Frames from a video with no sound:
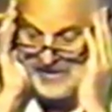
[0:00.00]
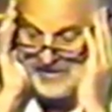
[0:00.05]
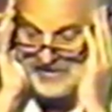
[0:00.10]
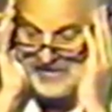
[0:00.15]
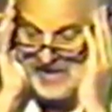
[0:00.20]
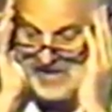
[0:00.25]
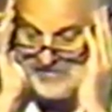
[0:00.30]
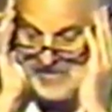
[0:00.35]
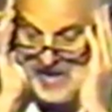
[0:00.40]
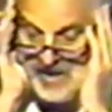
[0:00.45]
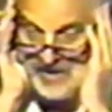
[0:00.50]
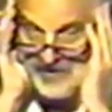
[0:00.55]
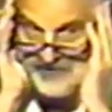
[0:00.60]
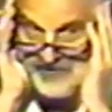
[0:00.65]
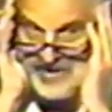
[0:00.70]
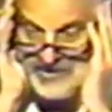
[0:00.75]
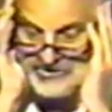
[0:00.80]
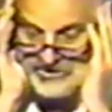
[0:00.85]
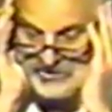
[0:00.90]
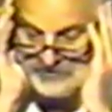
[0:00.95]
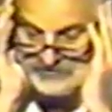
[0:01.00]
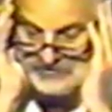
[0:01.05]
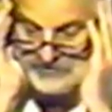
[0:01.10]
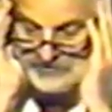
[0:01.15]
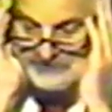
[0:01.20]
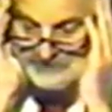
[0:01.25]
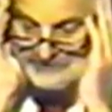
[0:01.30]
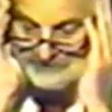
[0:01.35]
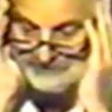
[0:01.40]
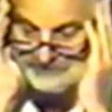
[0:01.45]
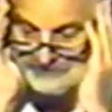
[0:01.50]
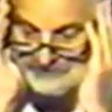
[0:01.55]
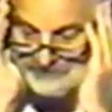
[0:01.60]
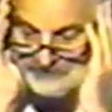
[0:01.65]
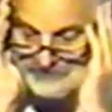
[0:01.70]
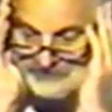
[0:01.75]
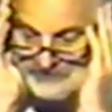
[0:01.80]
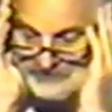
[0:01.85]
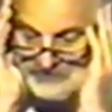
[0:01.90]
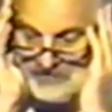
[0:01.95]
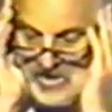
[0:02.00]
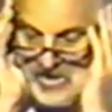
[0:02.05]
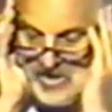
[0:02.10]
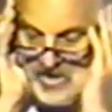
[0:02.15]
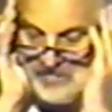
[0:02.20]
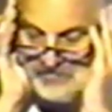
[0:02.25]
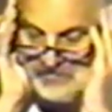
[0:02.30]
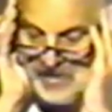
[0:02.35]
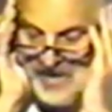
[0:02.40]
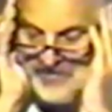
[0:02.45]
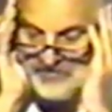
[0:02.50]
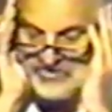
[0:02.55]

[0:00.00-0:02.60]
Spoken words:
came out of Egypt. By